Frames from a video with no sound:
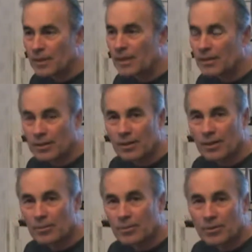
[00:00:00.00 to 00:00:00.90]
They're kind
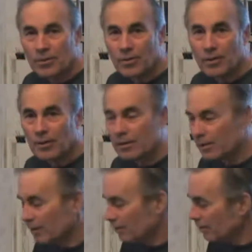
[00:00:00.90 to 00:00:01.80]
of puny,
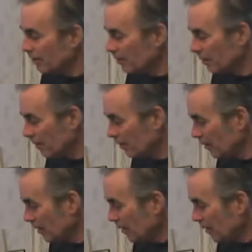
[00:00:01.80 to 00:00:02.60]
and the